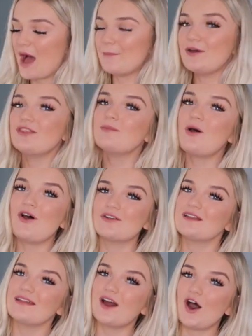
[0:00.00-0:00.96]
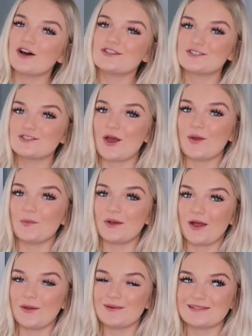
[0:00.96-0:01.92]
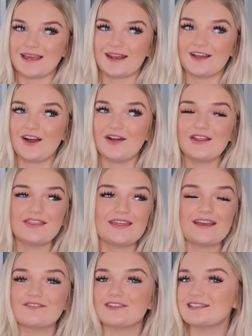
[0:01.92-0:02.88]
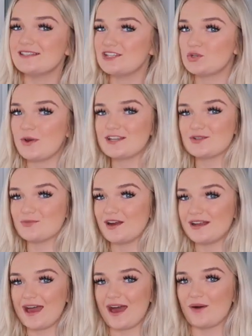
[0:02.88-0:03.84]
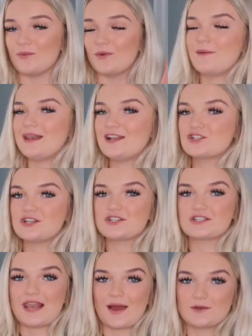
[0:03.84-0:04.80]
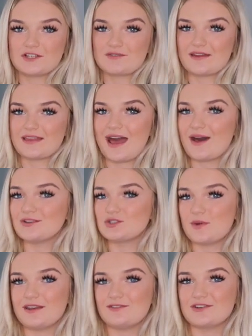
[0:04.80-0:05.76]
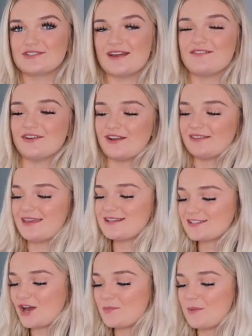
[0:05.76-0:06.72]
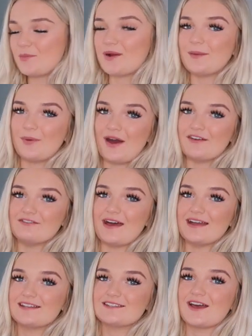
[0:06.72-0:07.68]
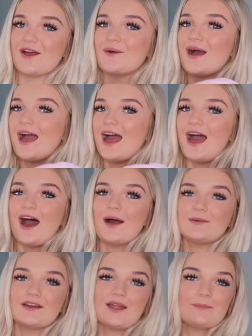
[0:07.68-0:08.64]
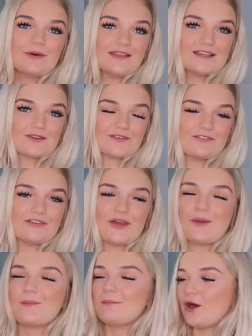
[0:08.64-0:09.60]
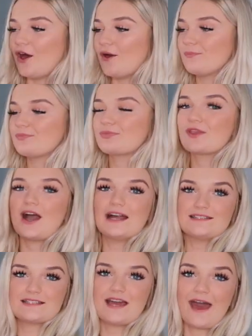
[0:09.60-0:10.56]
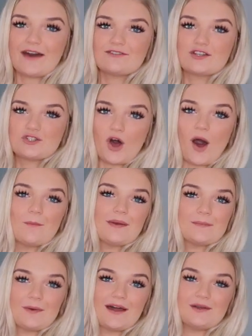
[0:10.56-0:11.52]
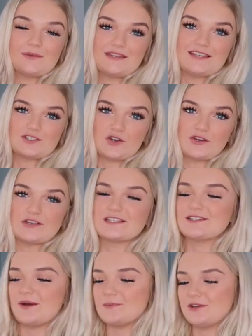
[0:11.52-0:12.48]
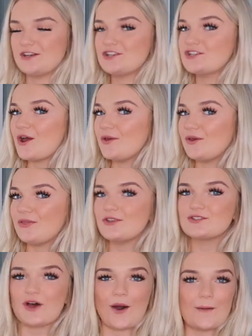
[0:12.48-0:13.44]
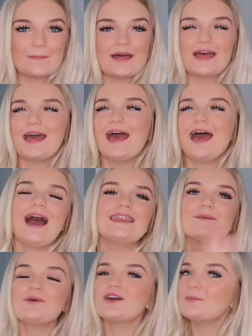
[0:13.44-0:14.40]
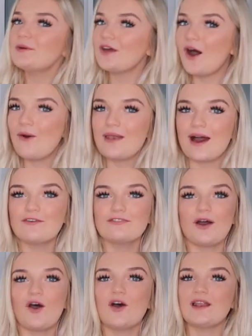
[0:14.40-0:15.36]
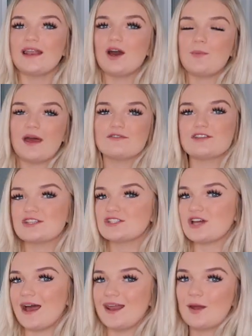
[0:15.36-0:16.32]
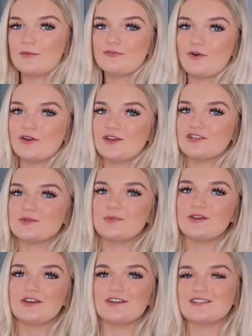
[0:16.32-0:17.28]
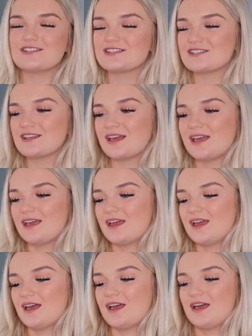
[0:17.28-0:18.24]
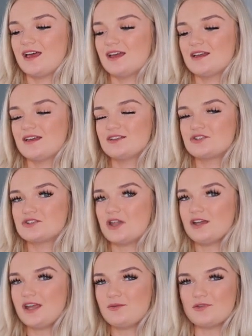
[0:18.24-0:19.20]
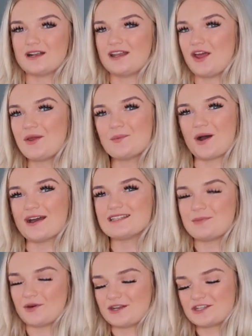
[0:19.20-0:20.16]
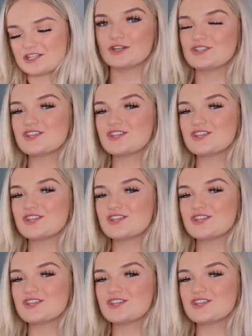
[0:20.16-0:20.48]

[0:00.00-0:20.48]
I put them on and they are so cozy, and I kind of think for the situation right now, we're literally just lounging around the house 24/7. These could be pretty perfect. So I'm gonna put these on for you, but I did have a top in mind with these joggers, so I'm going to show you the top, and then we're going to put the whole outfit on, a little bit of a style up for you, just because I don't really know why, to be honest.